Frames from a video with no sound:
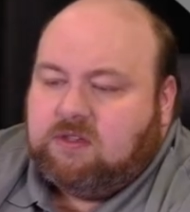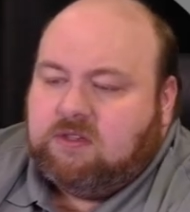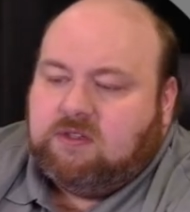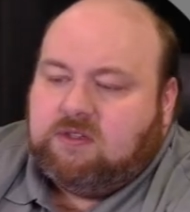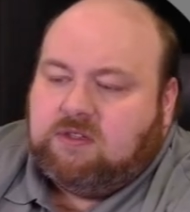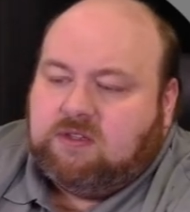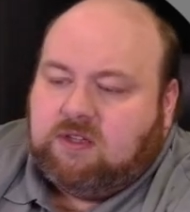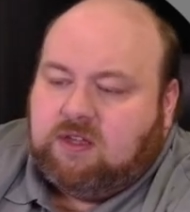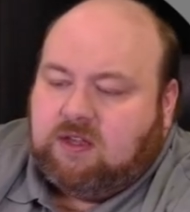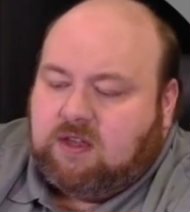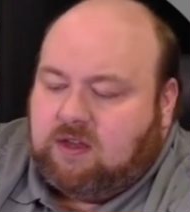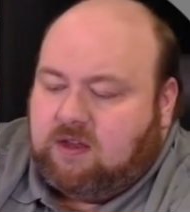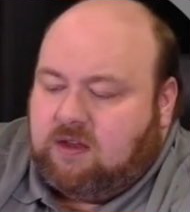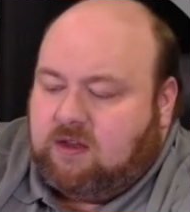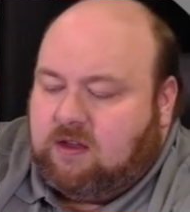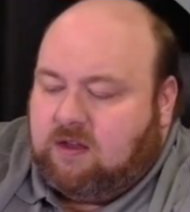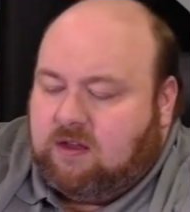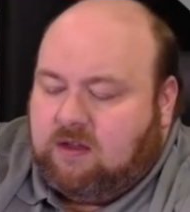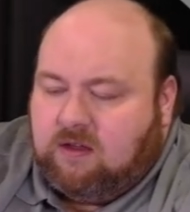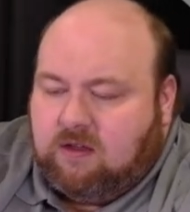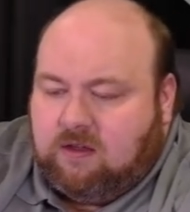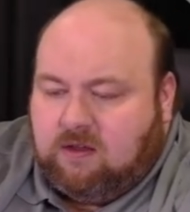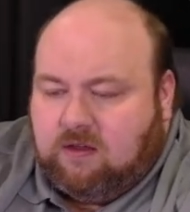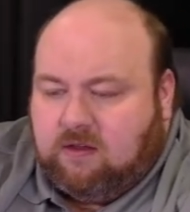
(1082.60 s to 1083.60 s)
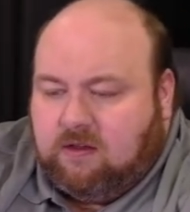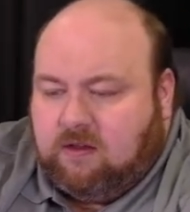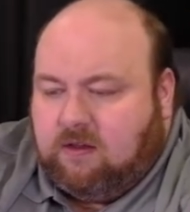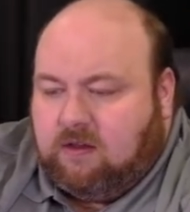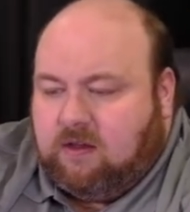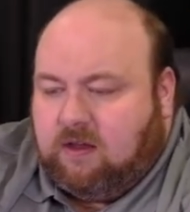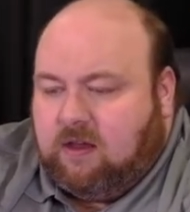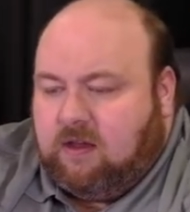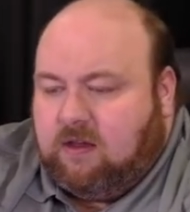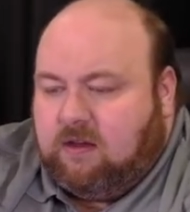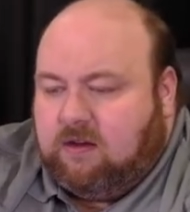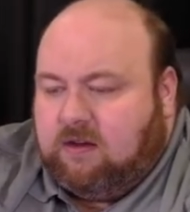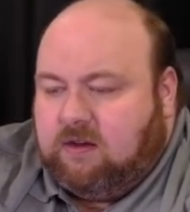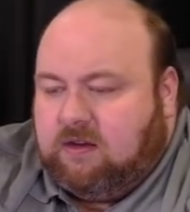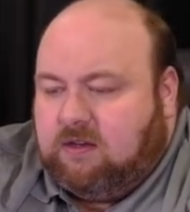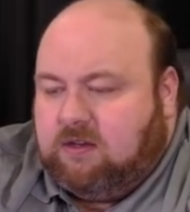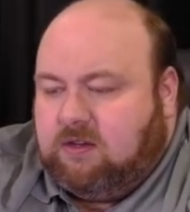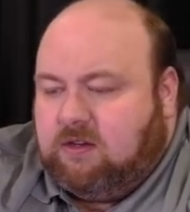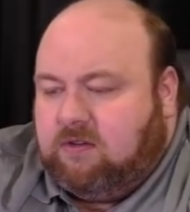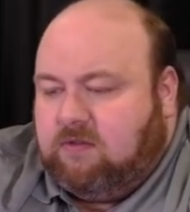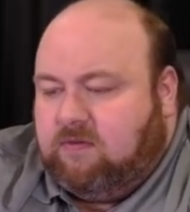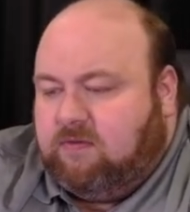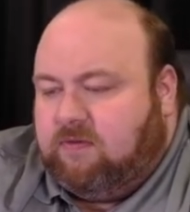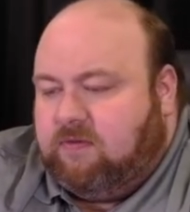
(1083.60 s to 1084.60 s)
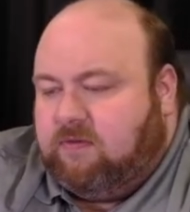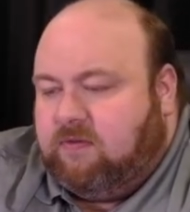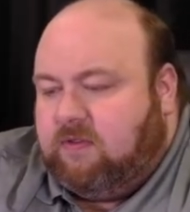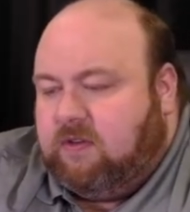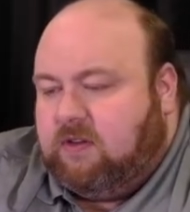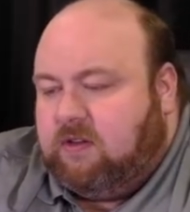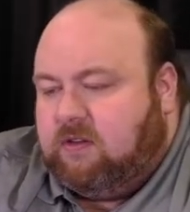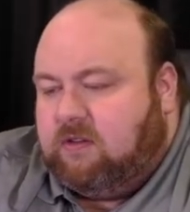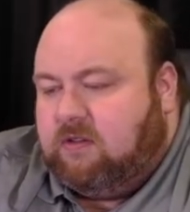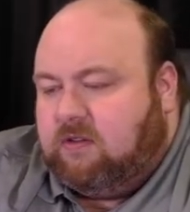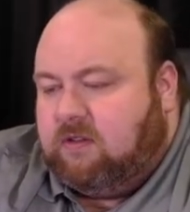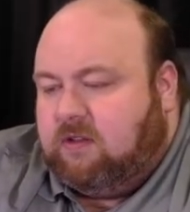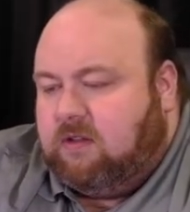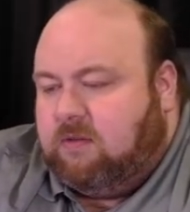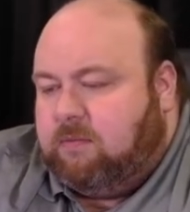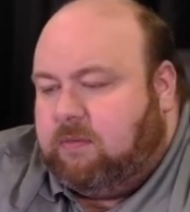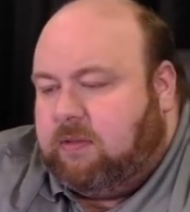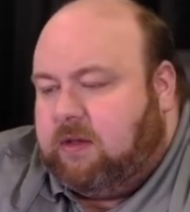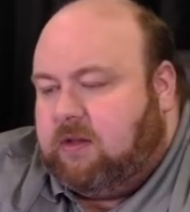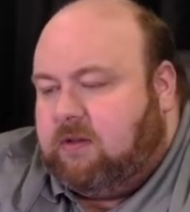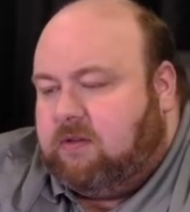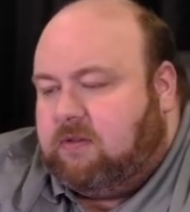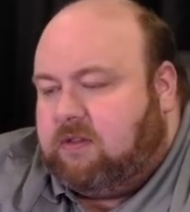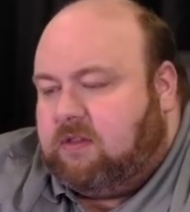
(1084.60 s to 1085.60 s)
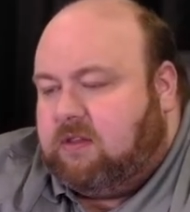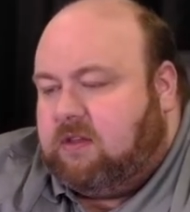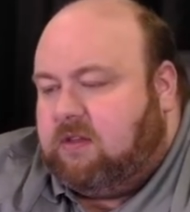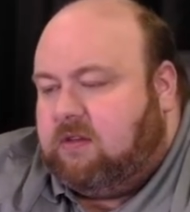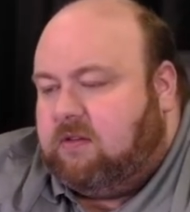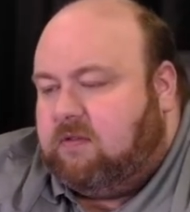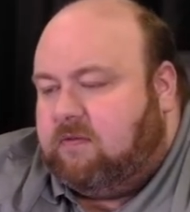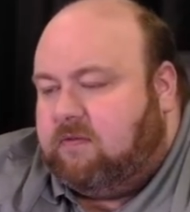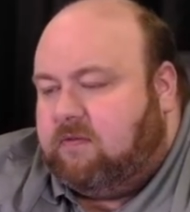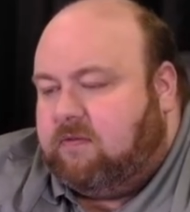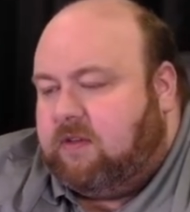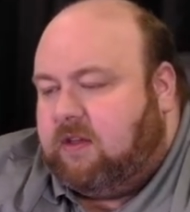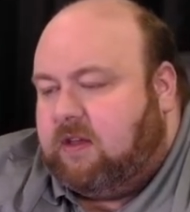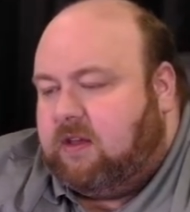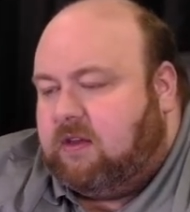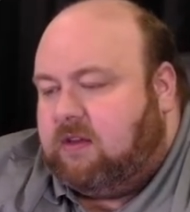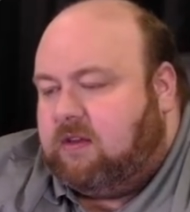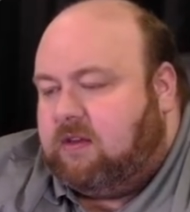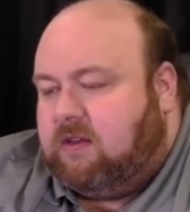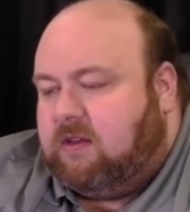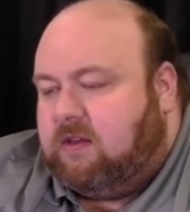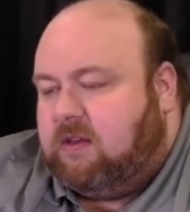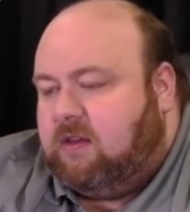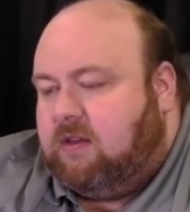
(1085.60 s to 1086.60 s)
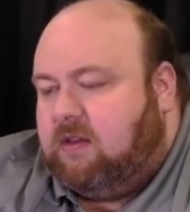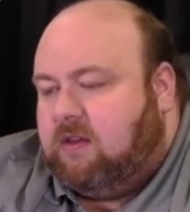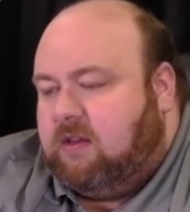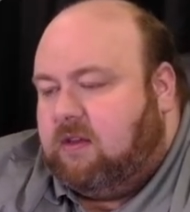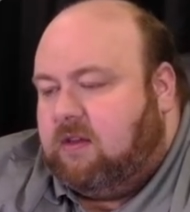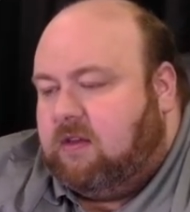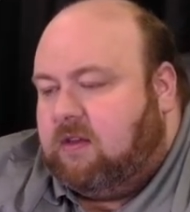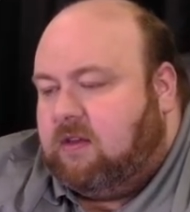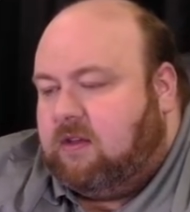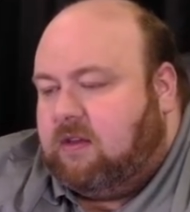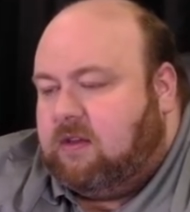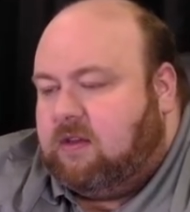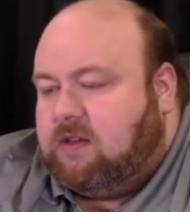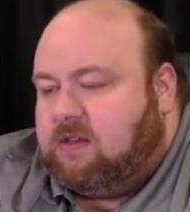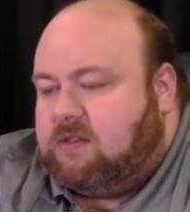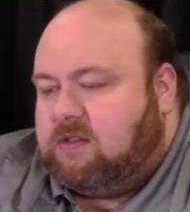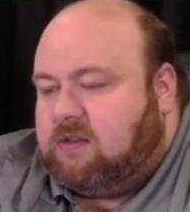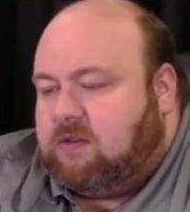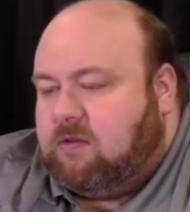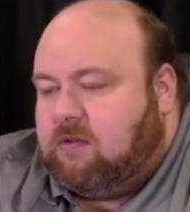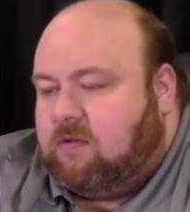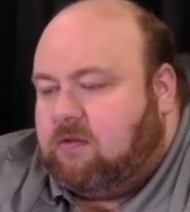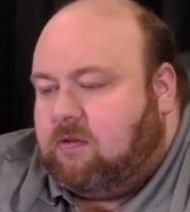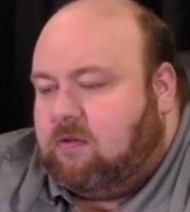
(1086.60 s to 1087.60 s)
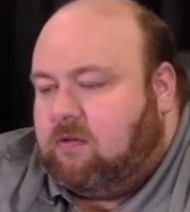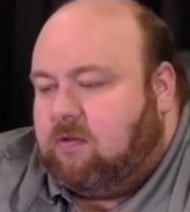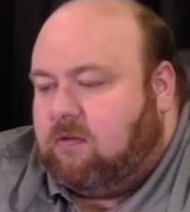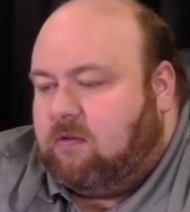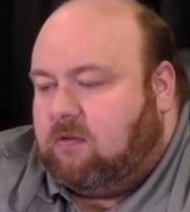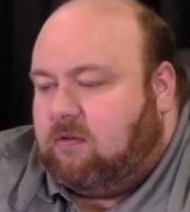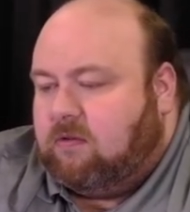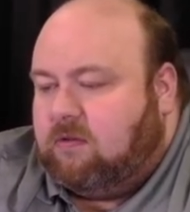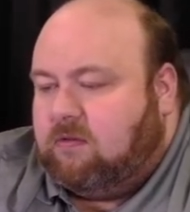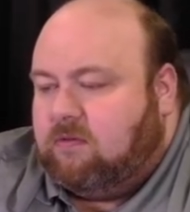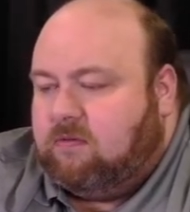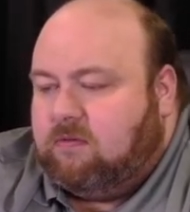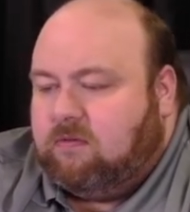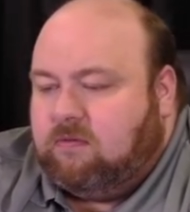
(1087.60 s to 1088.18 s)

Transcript: just say, how did you feel about the event as a whole?